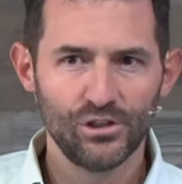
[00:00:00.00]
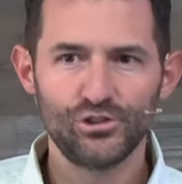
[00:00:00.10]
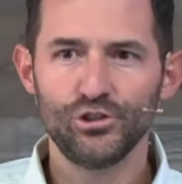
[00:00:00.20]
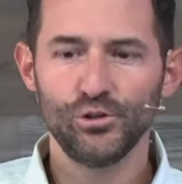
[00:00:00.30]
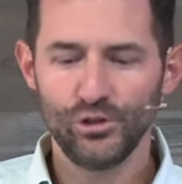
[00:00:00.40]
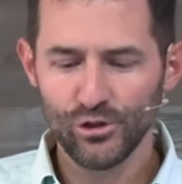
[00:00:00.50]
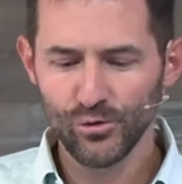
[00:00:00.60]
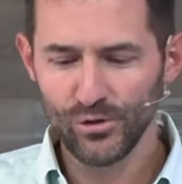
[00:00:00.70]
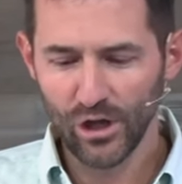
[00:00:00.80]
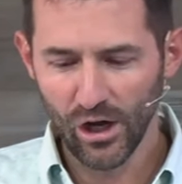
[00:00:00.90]
Do
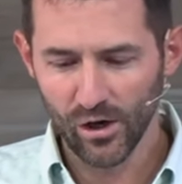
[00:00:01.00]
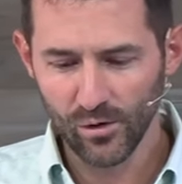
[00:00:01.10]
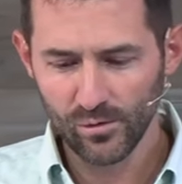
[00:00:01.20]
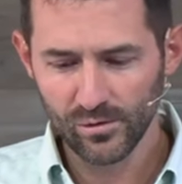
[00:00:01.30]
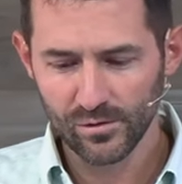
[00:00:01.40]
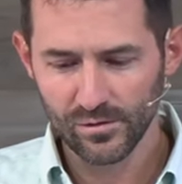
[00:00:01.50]
you know